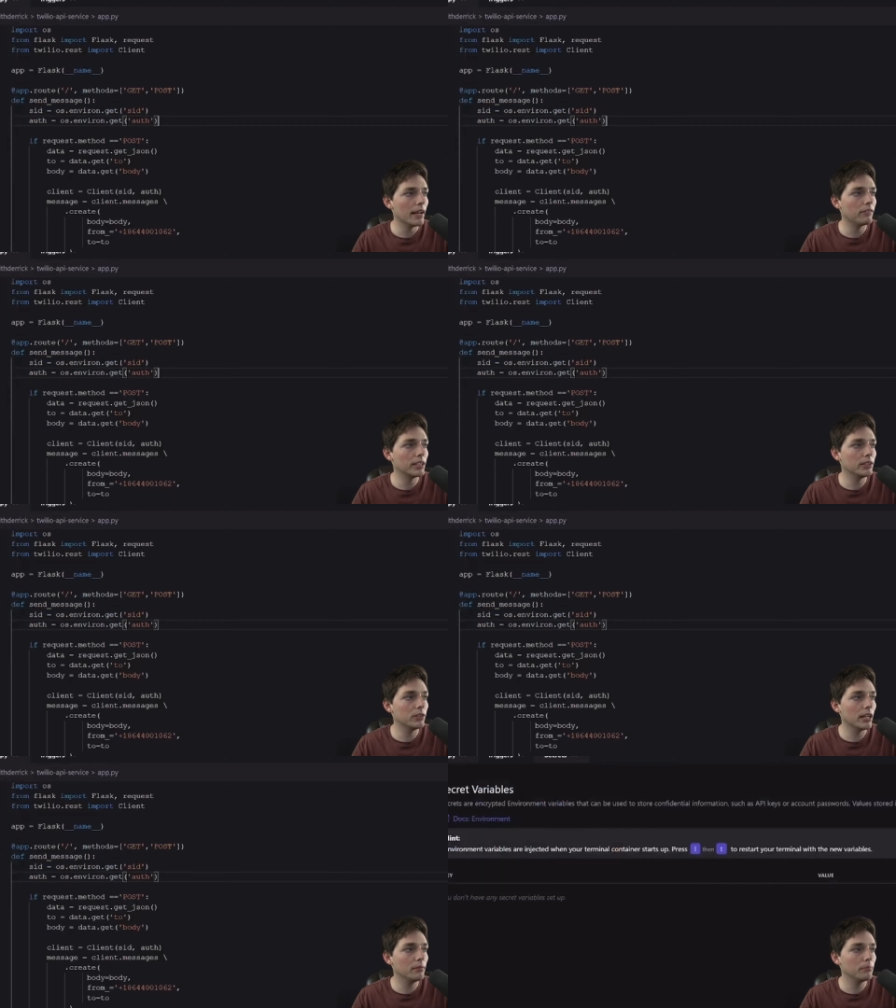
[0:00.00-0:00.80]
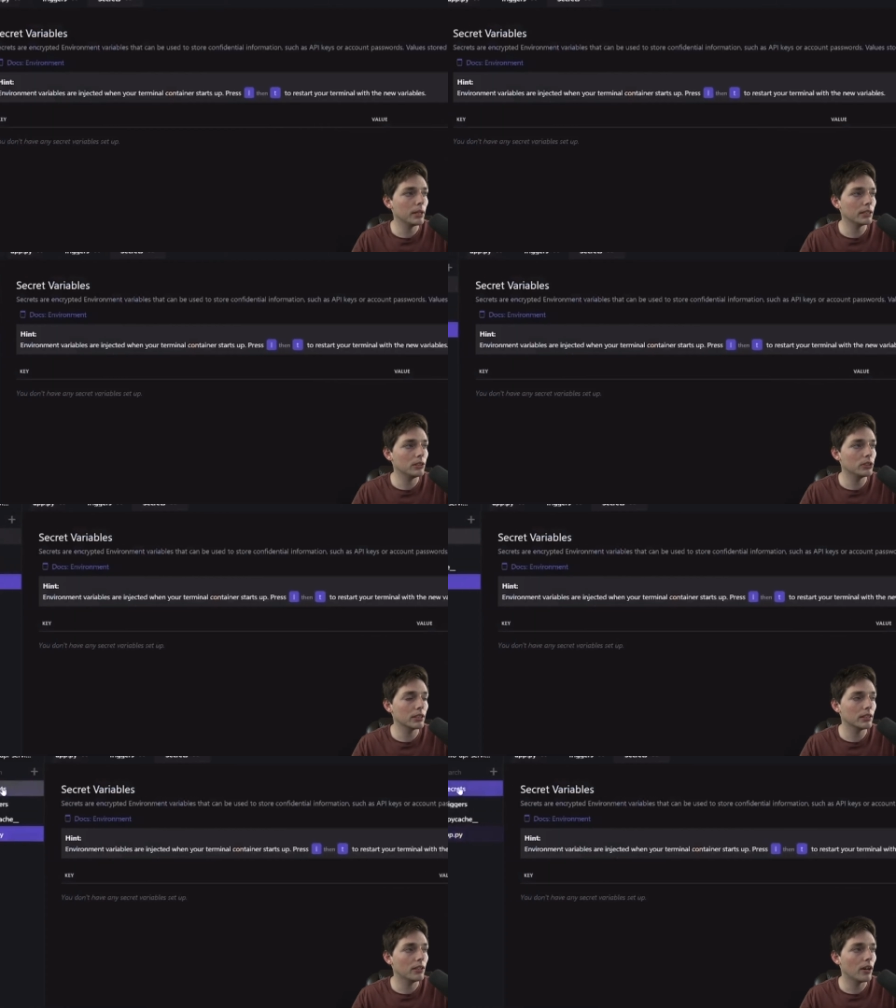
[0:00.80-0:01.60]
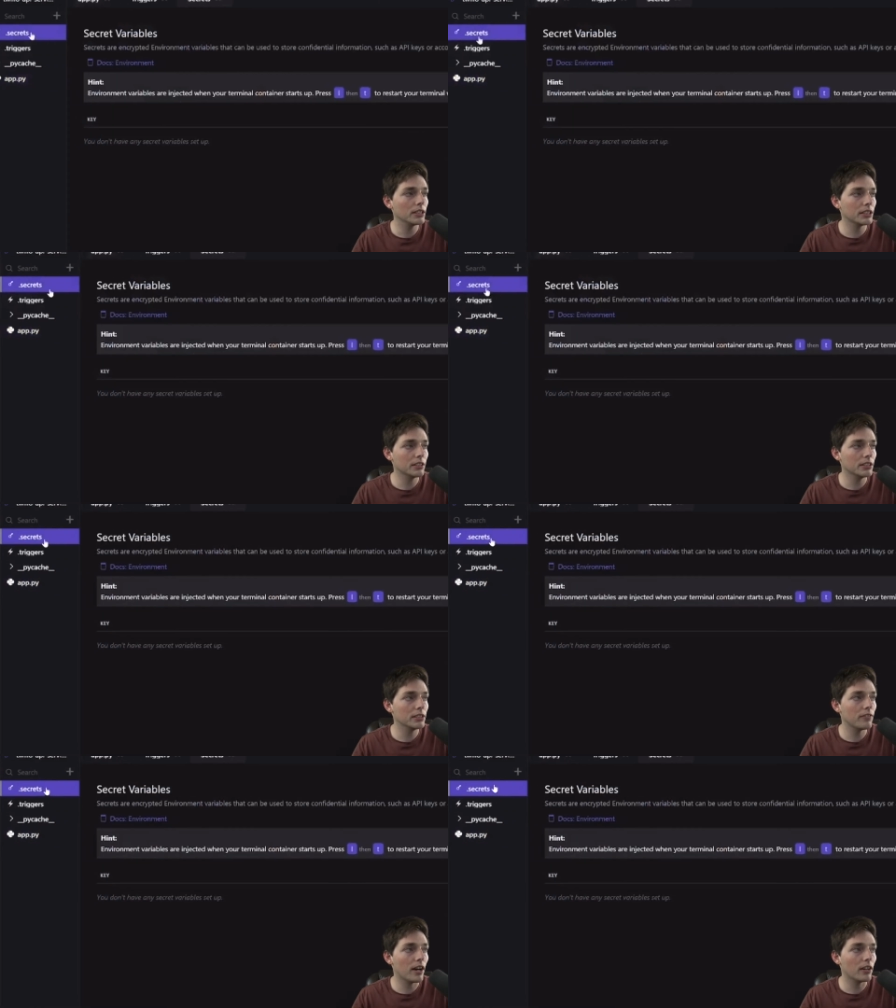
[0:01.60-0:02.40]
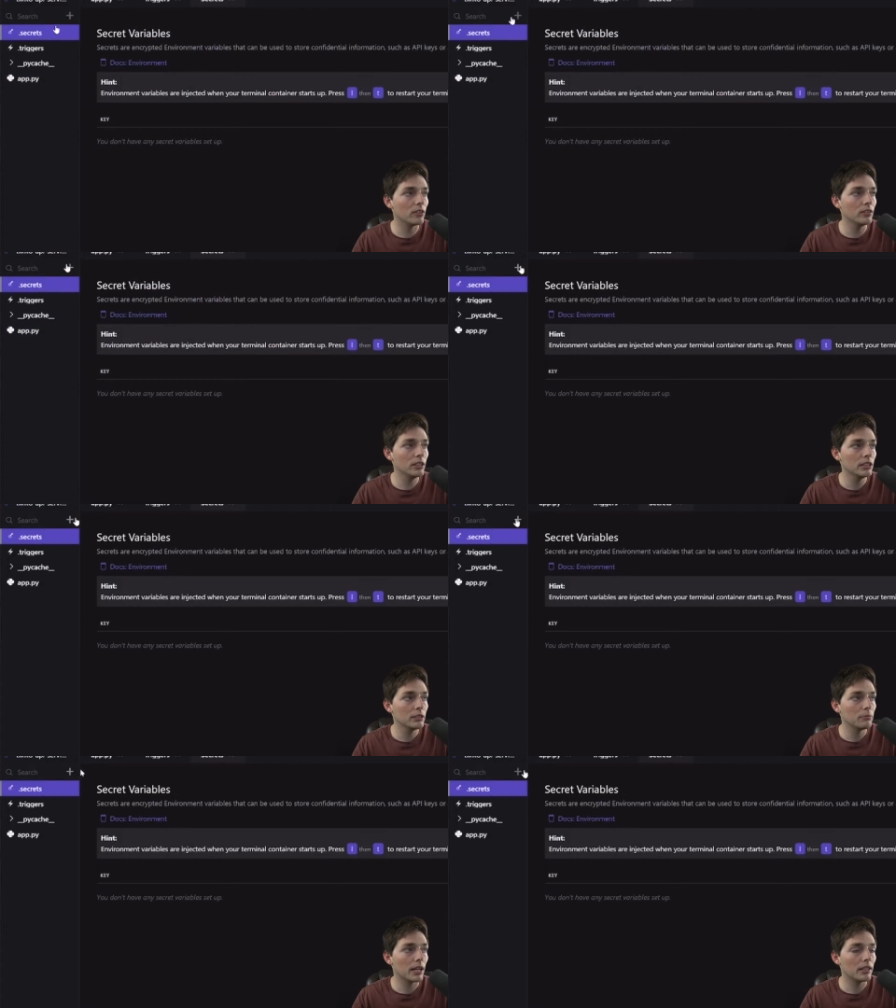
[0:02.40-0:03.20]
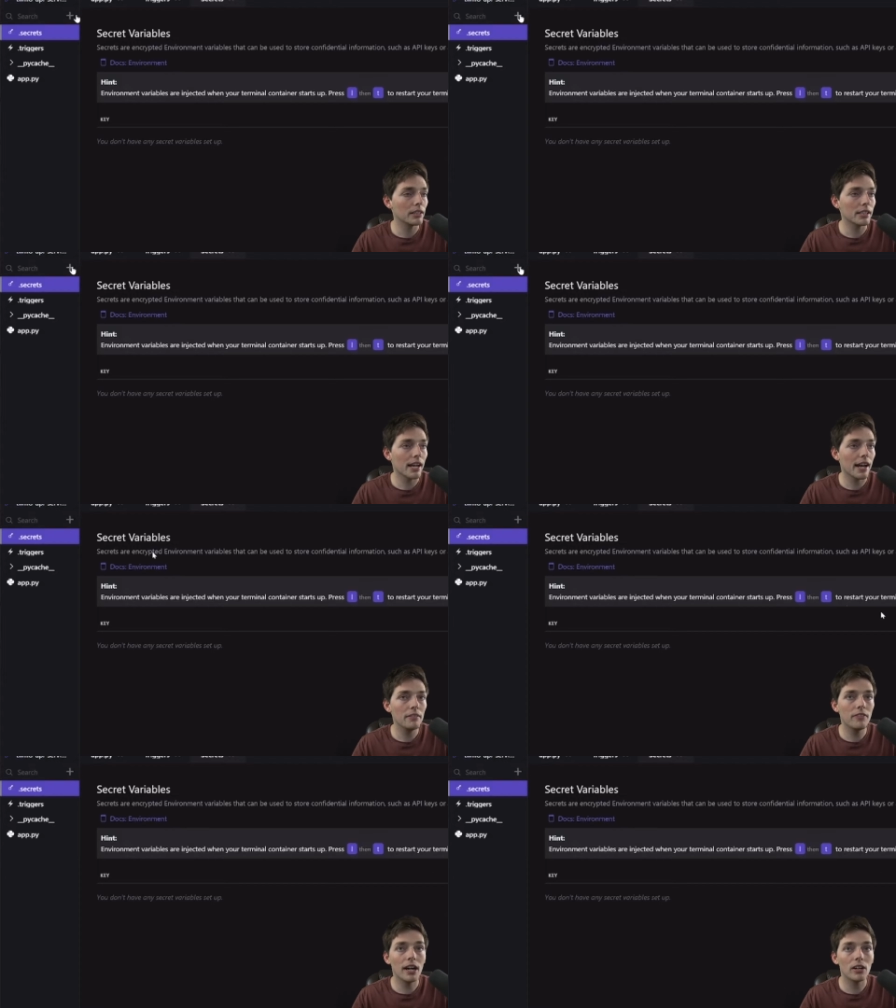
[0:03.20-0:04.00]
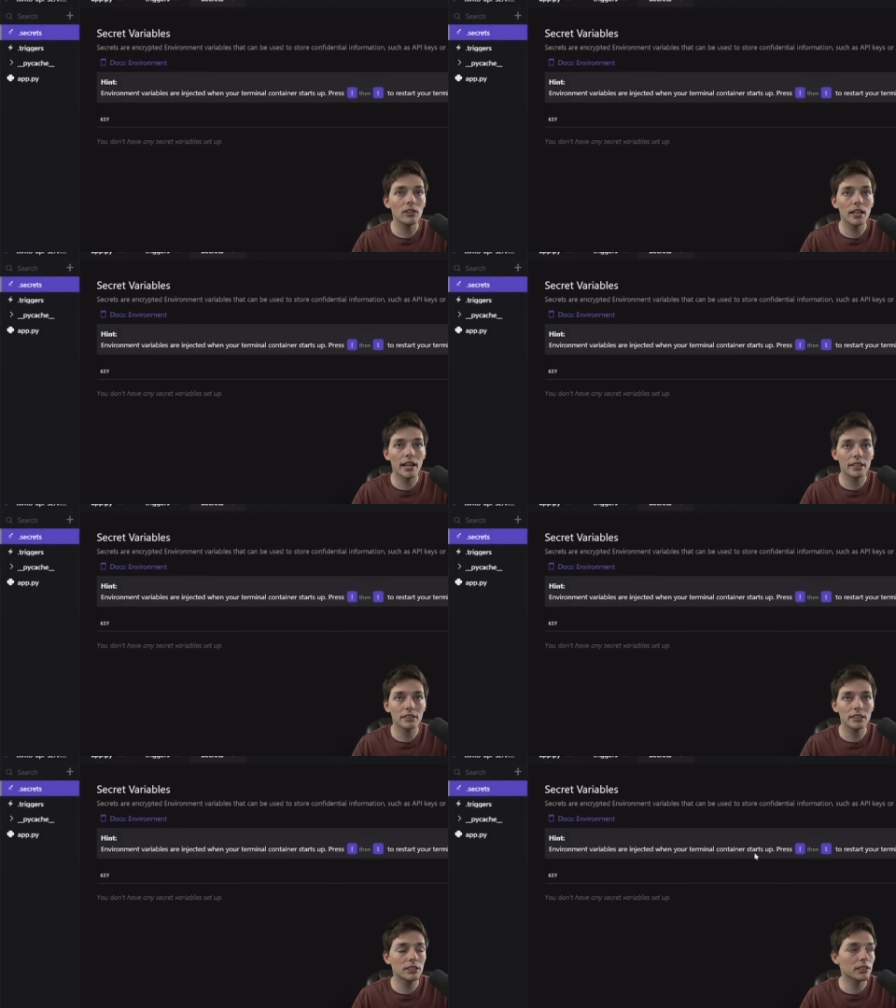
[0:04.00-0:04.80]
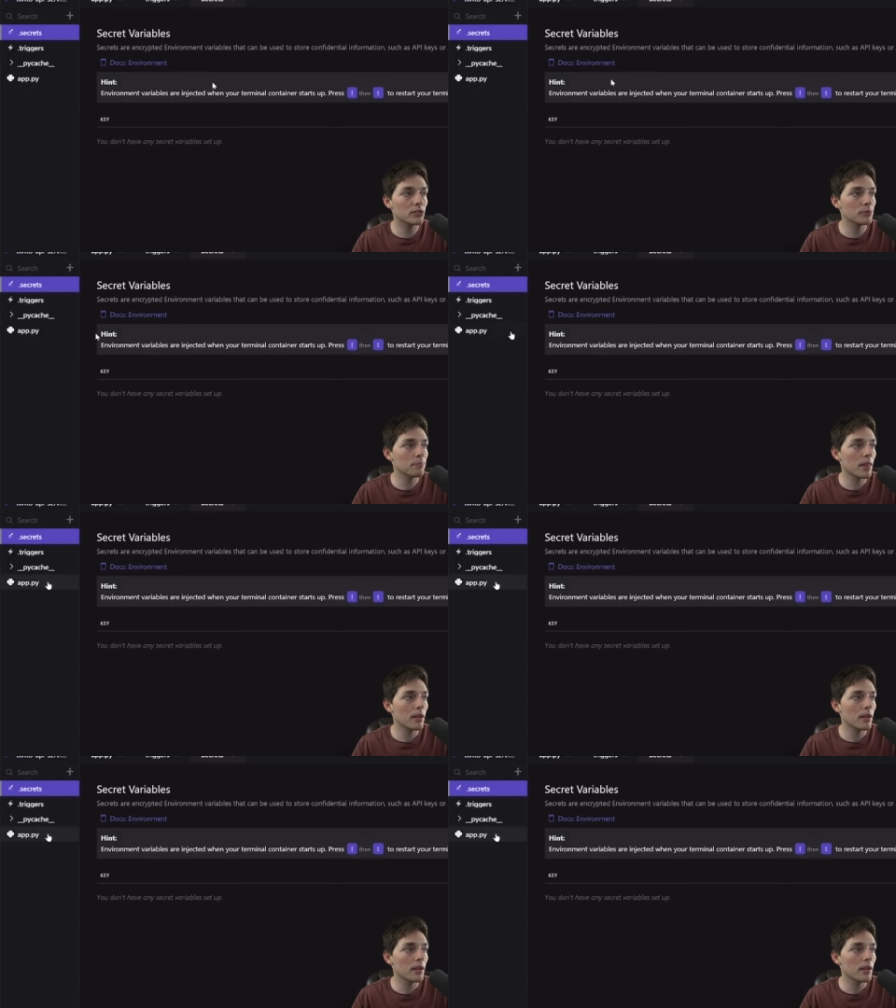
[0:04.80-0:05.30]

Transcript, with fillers: And we can do that by using the .secrets file by clicking add file and secrets.